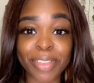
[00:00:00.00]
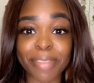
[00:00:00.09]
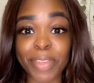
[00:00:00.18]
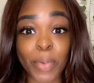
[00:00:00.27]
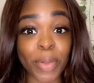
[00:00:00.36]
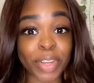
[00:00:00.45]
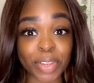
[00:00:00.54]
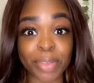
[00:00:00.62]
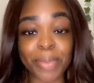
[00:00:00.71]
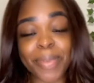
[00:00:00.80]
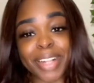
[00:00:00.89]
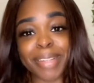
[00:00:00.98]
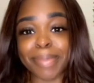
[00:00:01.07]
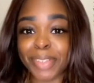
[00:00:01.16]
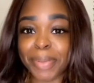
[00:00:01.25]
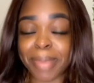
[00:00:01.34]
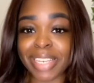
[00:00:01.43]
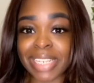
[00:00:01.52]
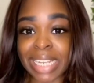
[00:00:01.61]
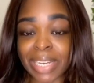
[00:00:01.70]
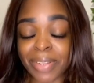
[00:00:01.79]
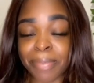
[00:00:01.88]
of you who are new, welcome to my
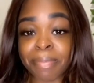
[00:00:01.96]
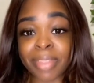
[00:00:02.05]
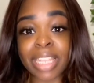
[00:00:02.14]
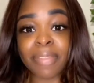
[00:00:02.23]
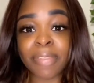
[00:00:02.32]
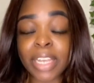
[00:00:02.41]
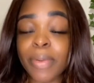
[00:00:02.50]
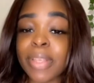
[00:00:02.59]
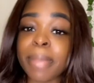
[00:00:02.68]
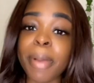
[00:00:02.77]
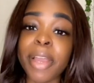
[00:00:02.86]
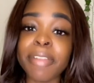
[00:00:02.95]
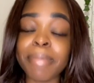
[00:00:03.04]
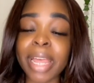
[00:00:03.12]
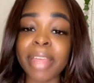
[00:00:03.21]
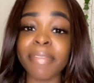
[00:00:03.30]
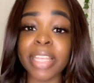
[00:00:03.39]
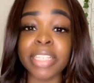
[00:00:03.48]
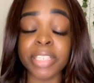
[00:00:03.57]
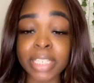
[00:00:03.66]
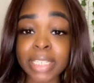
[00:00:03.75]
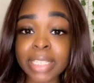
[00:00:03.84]
channel. This video is a part of my
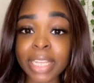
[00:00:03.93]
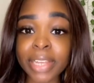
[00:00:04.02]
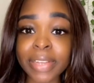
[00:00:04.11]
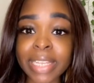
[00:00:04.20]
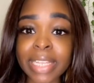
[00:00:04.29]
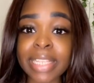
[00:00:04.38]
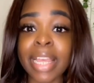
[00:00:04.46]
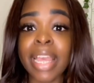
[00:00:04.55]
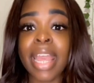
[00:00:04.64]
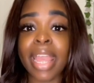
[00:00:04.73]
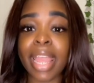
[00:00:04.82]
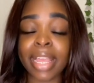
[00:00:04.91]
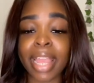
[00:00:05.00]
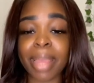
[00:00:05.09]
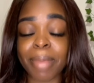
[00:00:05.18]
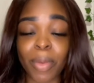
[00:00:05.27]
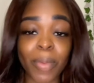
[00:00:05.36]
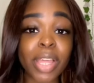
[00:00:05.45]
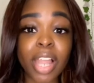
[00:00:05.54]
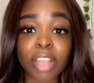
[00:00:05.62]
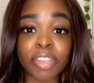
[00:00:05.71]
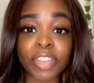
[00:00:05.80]
VSG series, aka my weight
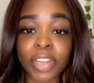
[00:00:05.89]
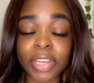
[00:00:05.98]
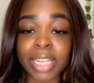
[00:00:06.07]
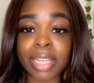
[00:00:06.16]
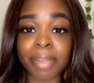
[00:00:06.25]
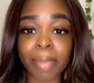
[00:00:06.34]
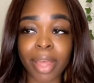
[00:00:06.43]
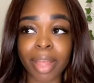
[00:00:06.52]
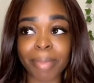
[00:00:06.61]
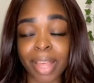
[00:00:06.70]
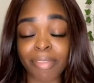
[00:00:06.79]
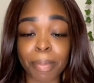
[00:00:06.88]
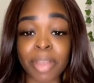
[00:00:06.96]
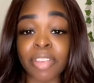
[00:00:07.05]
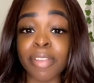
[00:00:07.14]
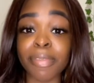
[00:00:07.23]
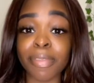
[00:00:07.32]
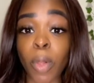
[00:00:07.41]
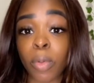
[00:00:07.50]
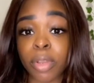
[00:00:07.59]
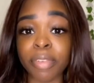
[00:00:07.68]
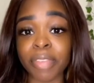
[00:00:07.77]
loss journey. I have a bunch of
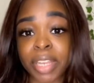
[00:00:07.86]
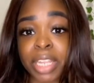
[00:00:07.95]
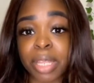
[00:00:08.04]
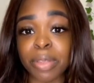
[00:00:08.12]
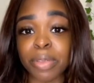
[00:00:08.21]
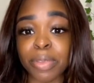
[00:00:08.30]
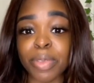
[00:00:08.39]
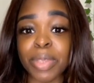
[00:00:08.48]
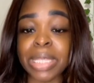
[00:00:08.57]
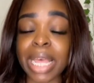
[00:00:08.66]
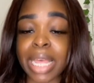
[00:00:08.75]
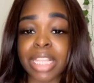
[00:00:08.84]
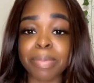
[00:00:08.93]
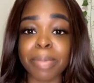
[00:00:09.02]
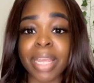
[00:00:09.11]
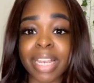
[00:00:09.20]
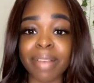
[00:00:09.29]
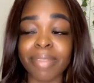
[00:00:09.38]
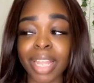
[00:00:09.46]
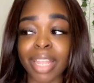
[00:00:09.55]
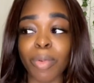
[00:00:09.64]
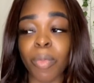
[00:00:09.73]
older videos that explain
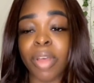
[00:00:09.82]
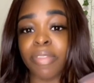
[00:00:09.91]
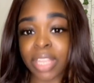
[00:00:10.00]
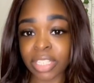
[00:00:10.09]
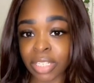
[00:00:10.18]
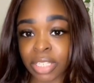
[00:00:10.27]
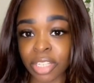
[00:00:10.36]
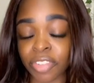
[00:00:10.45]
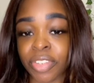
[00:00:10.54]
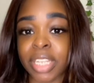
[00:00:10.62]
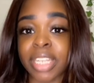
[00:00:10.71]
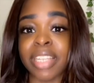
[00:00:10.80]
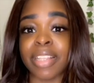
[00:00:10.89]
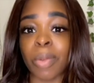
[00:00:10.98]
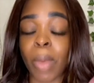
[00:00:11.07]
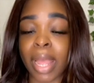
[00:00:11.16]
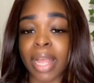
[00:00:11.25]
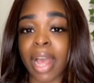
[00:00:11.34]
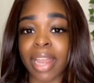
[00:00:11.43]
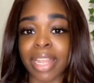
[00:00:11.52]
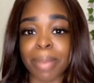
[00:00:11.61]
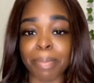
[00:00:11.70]
like what VSG surgery is and why I
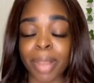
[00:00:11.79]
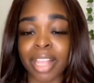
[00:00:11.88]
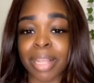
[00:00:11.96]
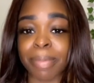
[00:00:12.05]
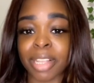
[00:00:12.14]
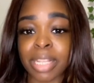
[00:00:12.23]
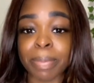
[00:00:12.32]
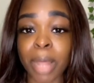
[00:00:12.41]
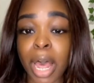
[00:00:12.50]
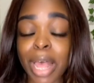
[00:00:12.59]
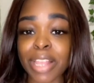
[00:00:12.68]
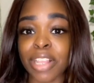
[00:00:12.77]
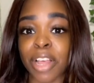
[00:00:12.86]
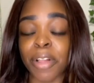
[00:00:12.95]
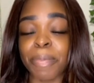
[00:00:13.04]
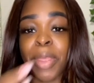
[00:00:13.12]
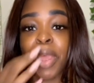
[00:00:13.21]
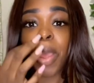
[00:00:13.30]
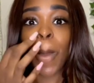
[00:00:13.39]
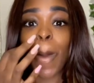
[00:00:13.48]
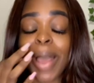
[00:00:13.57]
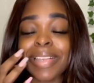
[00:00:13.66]
got it and blah blah blah blah. So
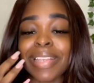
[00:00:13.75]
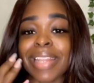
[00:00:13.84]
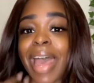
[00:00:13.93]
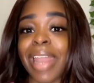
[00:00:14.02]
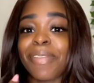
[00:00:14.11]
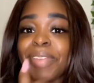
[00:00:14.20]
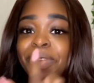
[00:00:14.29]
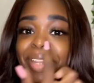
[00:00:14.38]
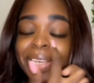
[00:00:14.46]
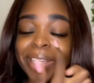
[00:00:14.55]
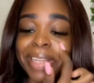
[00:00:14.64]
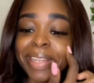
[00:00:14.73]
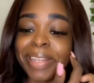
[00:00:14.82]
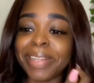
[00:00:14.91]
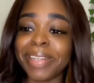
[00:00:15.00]
watch that if you need to,